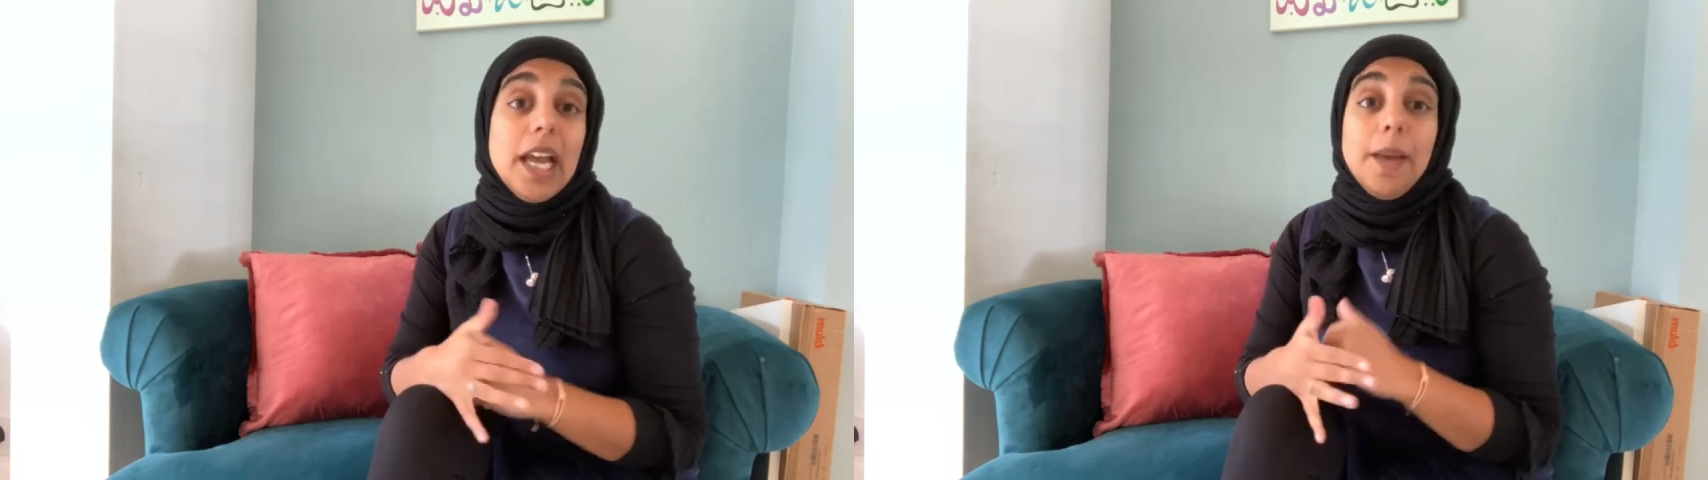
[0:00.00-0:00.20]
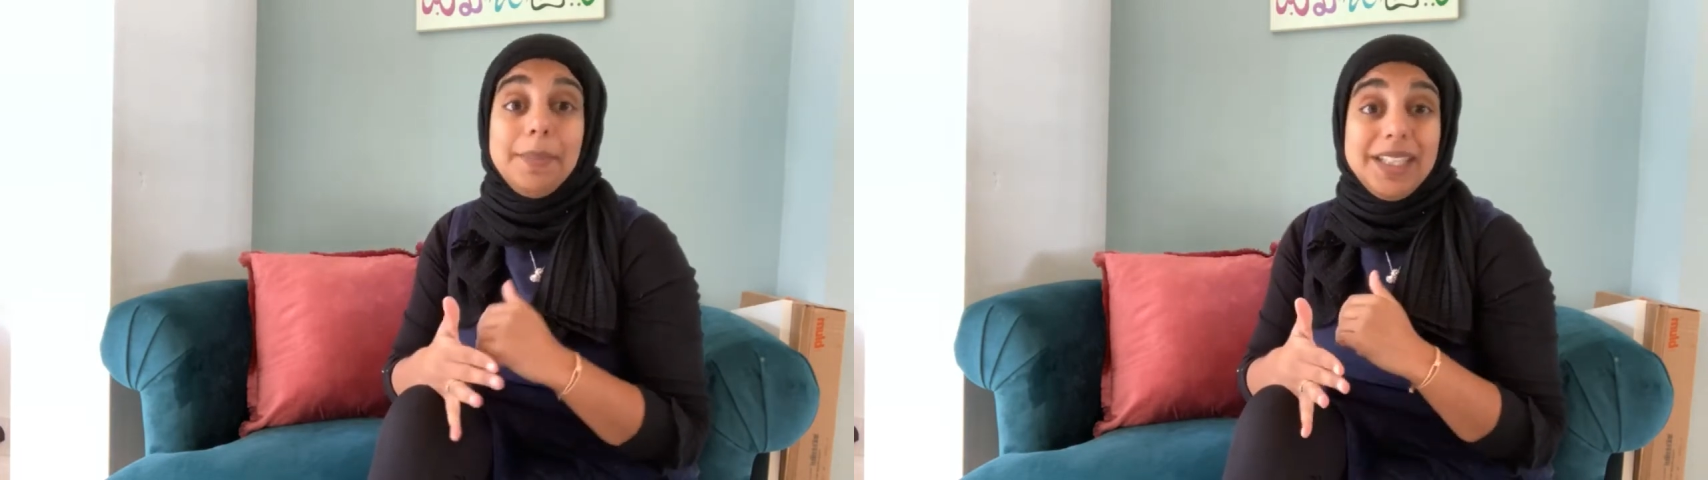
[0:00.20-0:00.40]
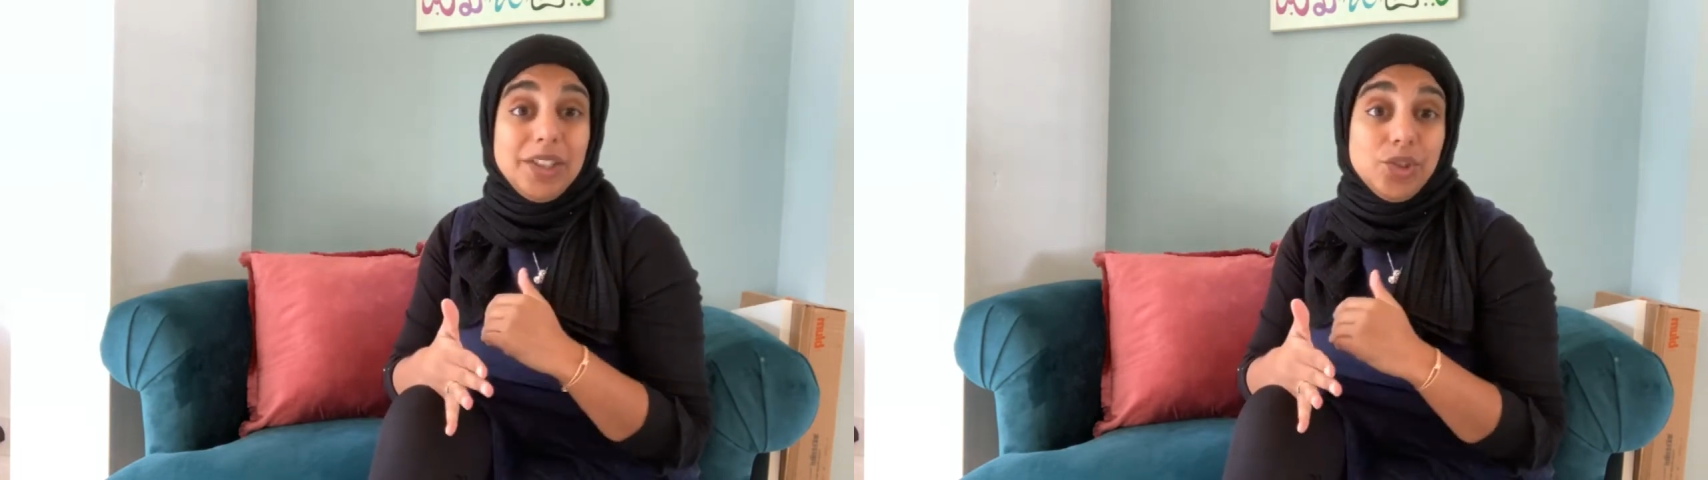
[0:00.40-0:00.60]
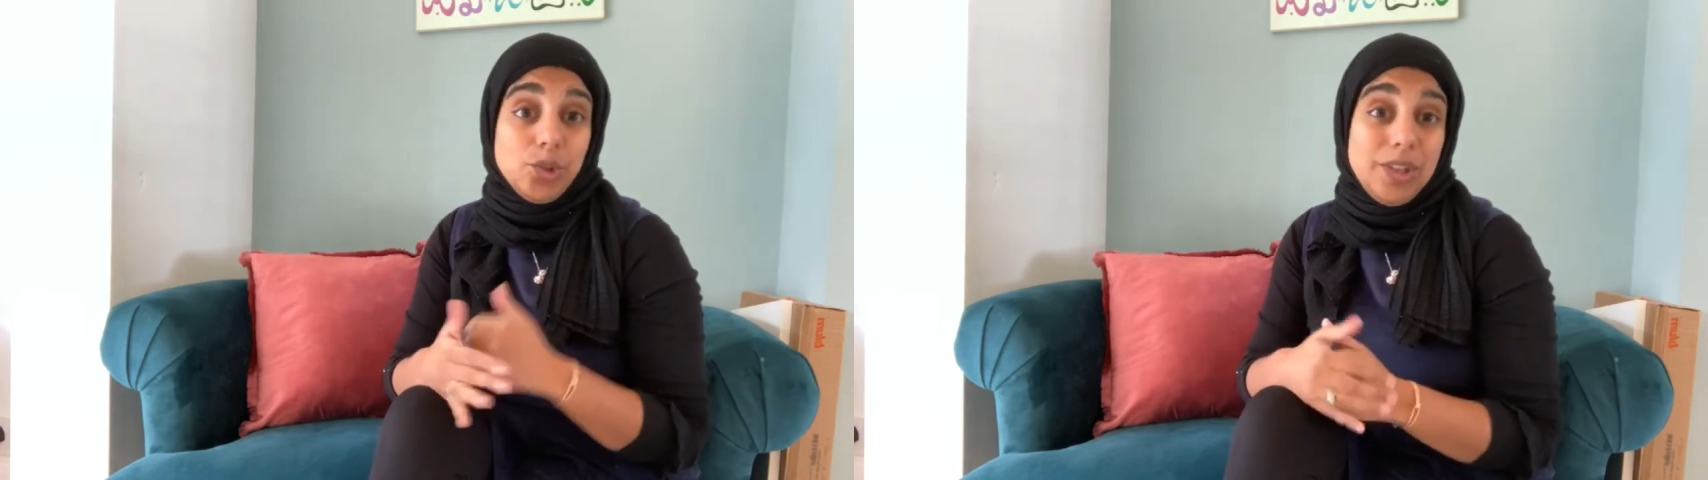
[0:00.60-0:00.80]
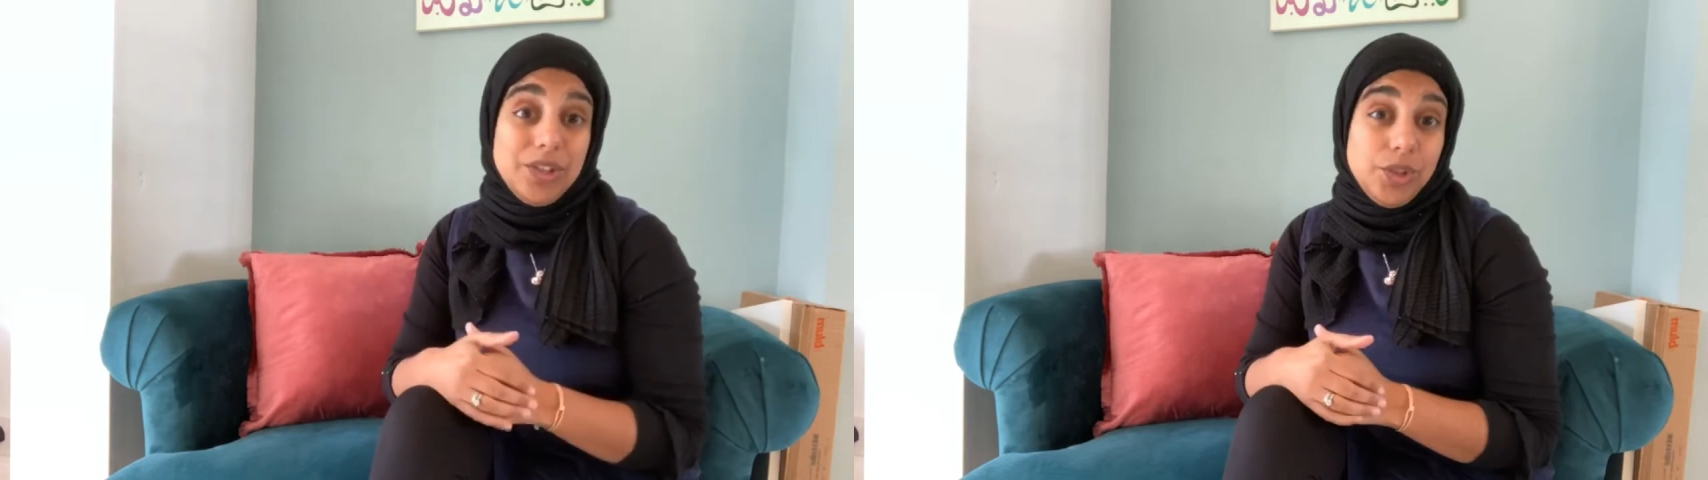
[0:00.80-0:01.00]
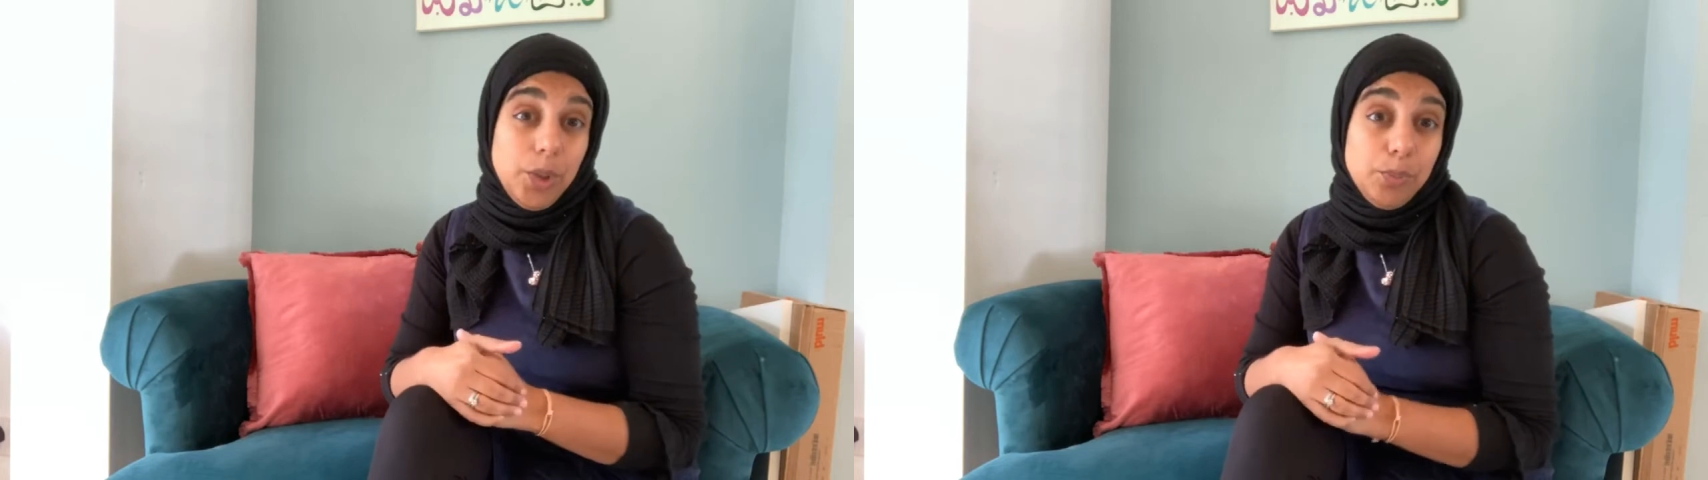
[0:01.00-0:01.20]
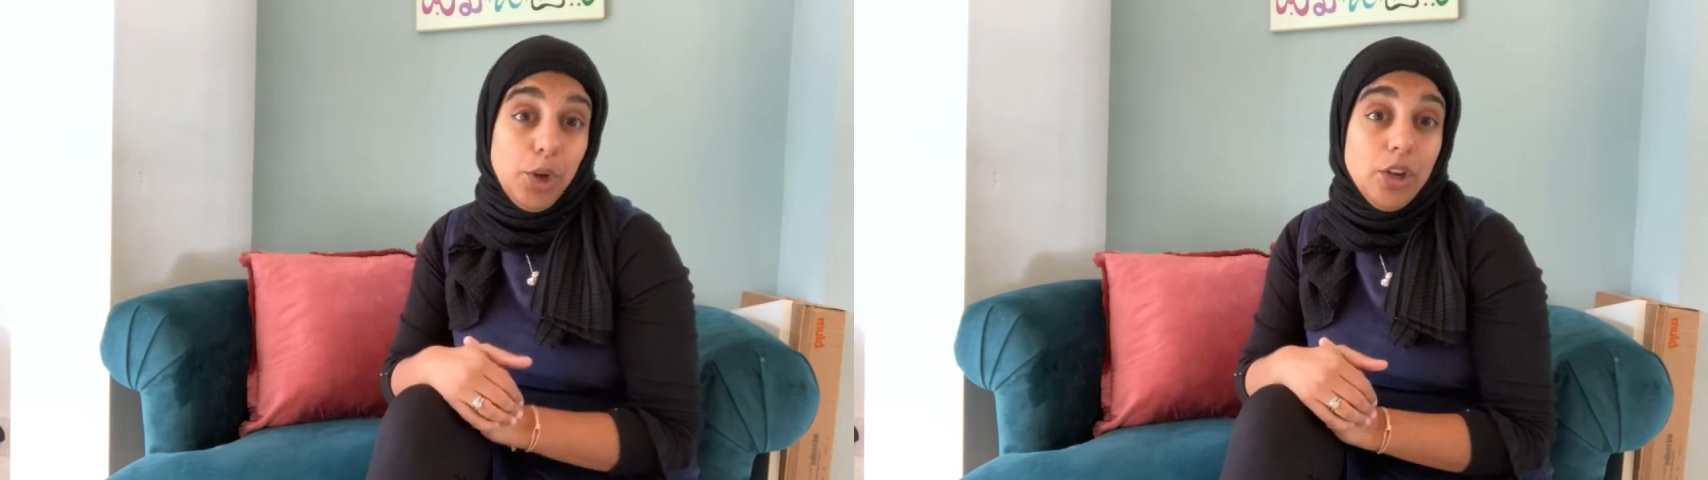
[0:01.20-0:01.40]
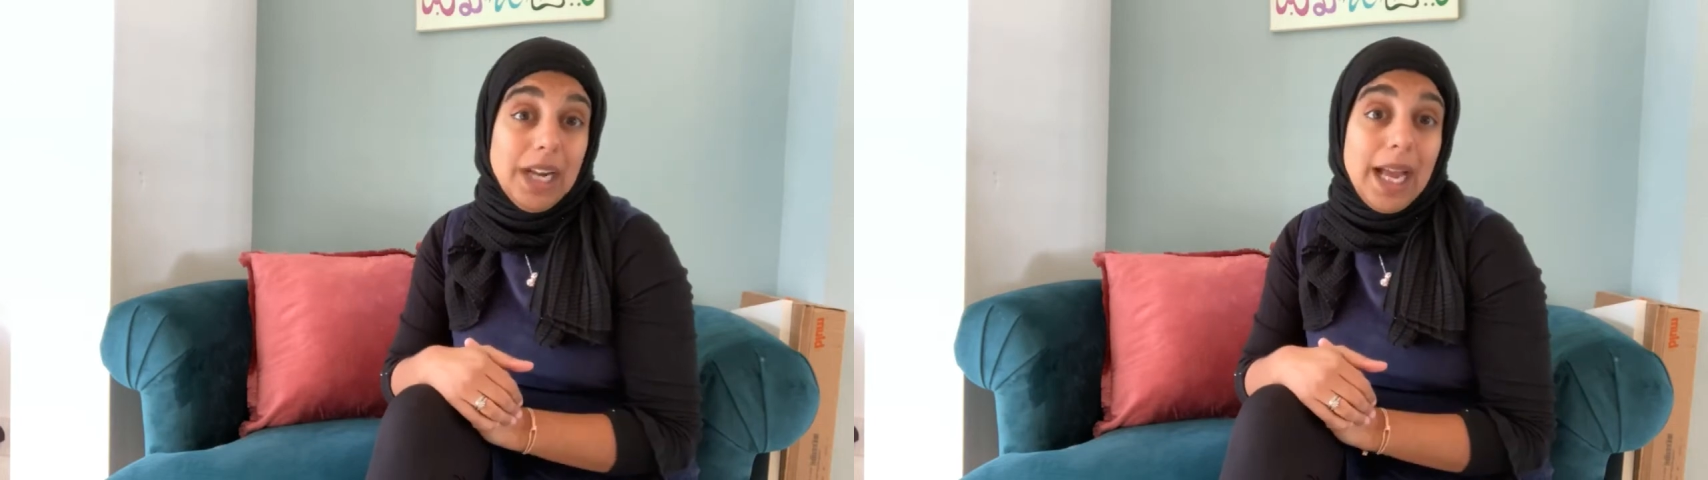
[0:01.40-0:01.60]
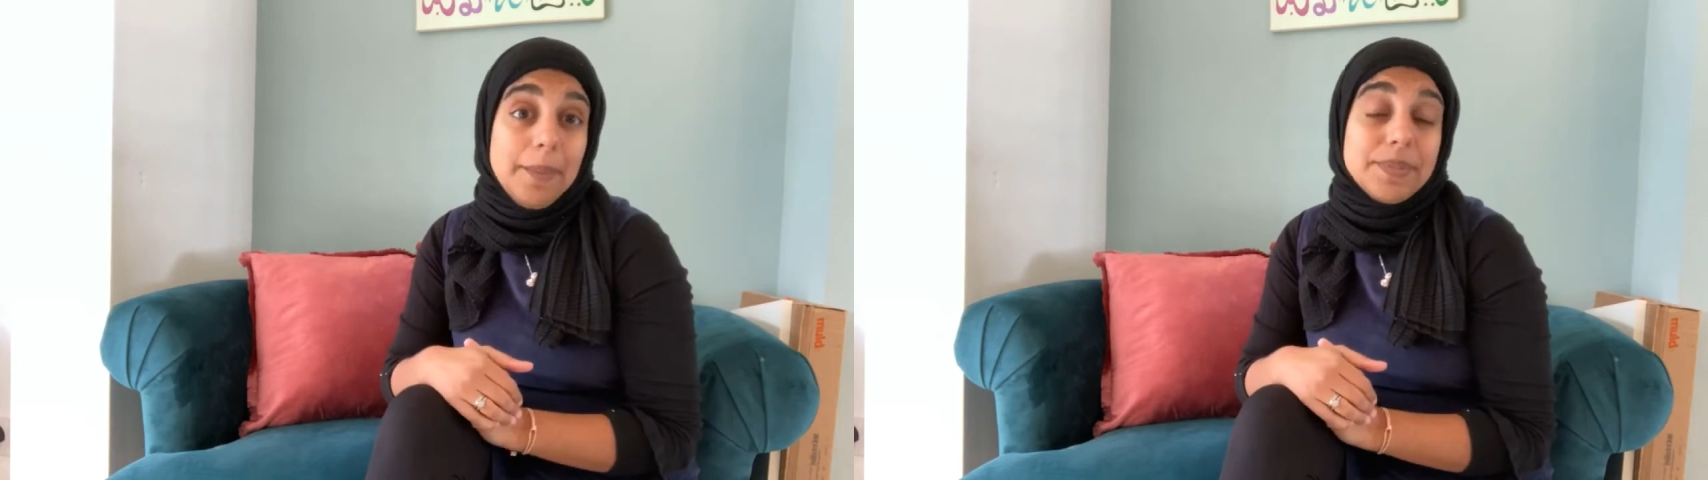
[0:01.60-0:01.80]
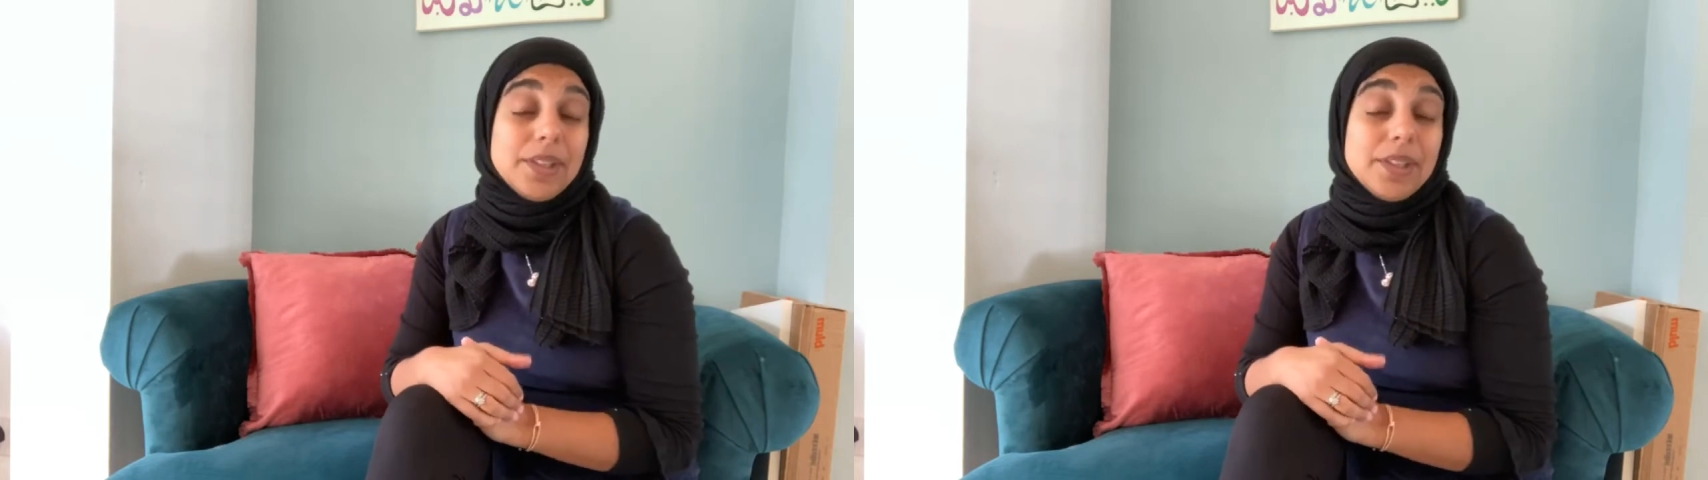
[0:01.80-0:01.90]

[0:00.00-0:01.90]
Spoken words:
making sure there's no prolapse